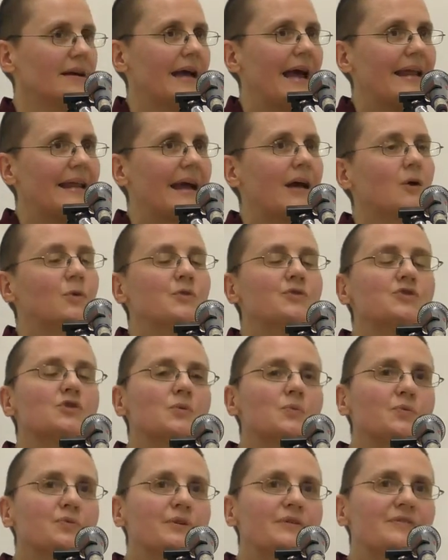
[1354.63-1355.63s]
And I
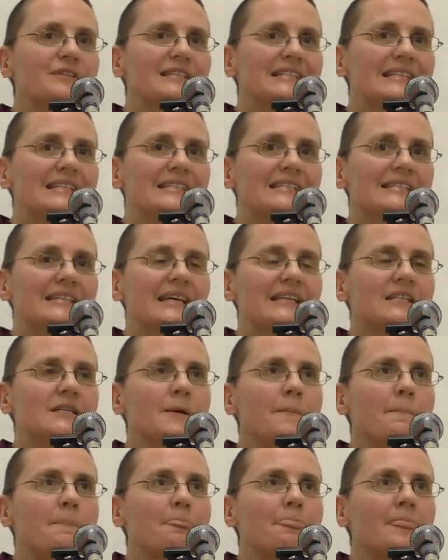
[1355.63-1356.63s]
also previously said,
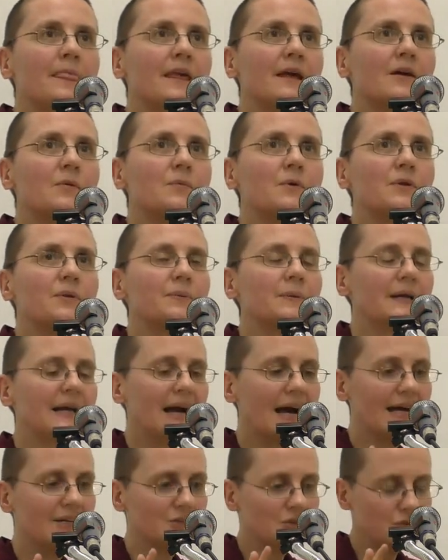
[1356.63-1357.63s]
with
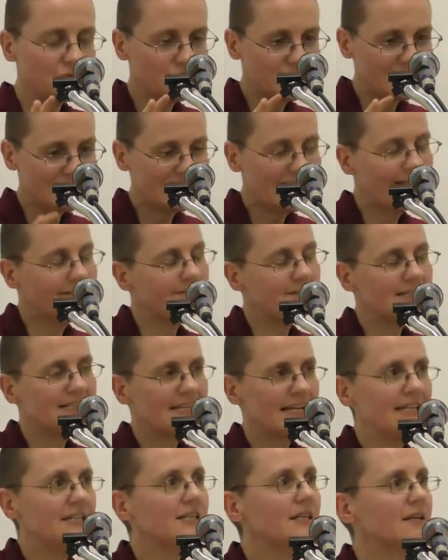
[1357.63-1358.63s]
regard to
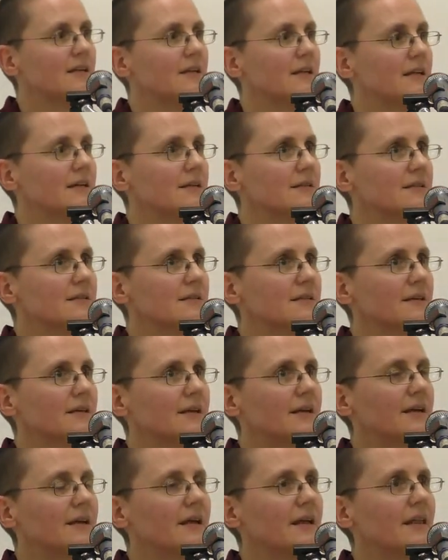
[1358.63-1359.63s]
self-centeredness,
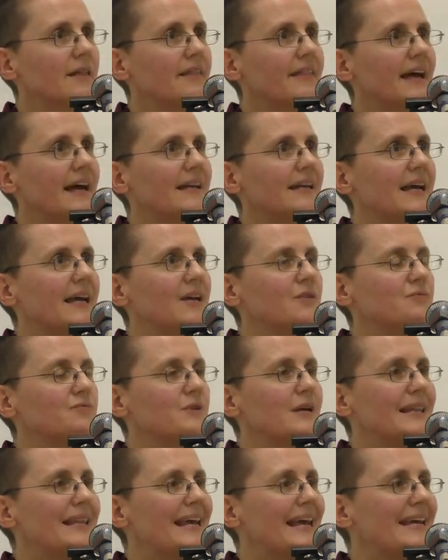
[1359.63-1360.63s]
that it
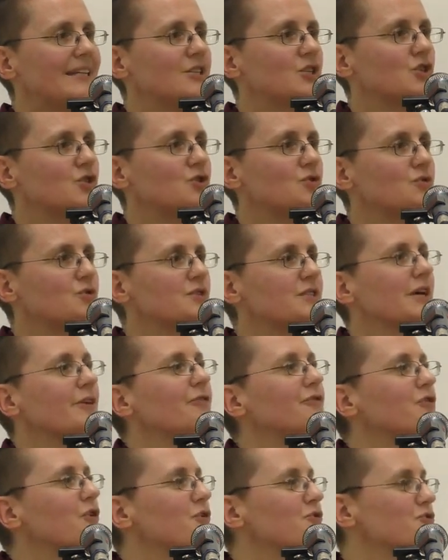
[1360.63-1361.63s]
relates to
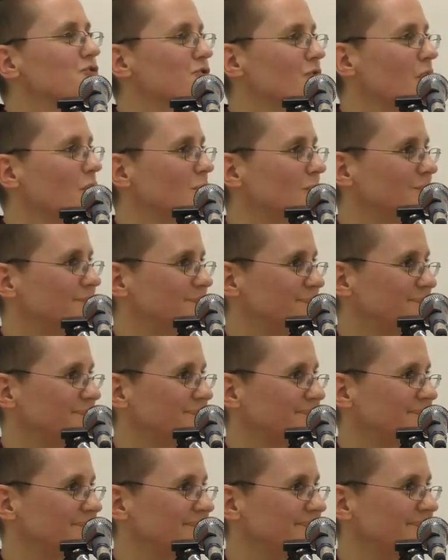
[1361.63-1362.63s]
self-control.
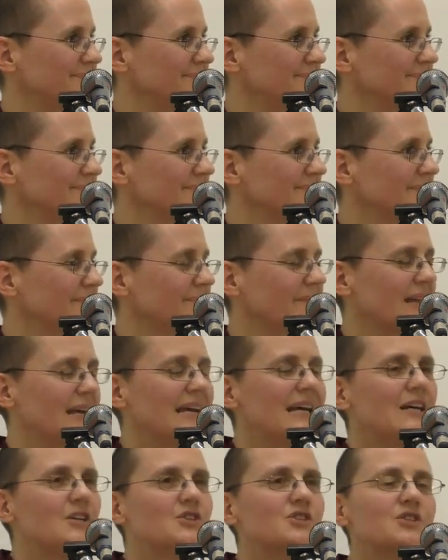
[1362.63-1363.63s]

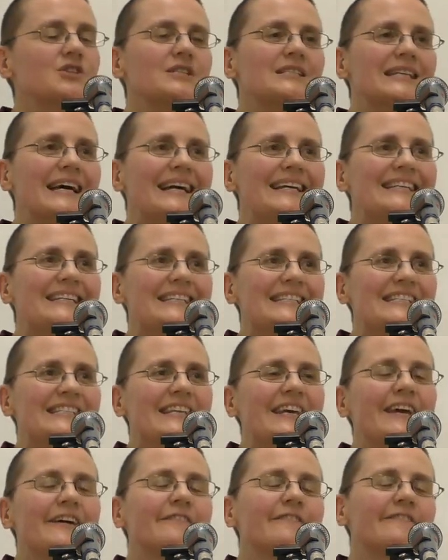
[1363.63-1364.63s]
So scientists,
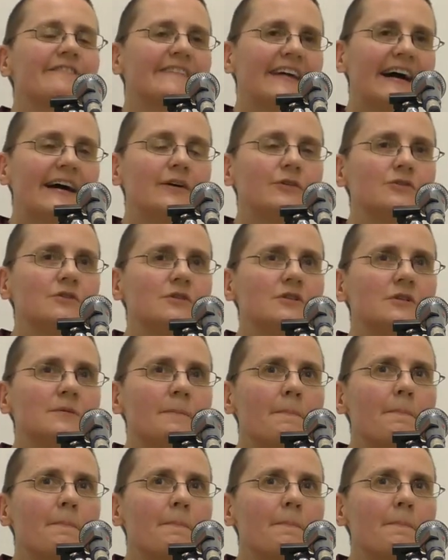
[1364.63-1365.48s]
they have found,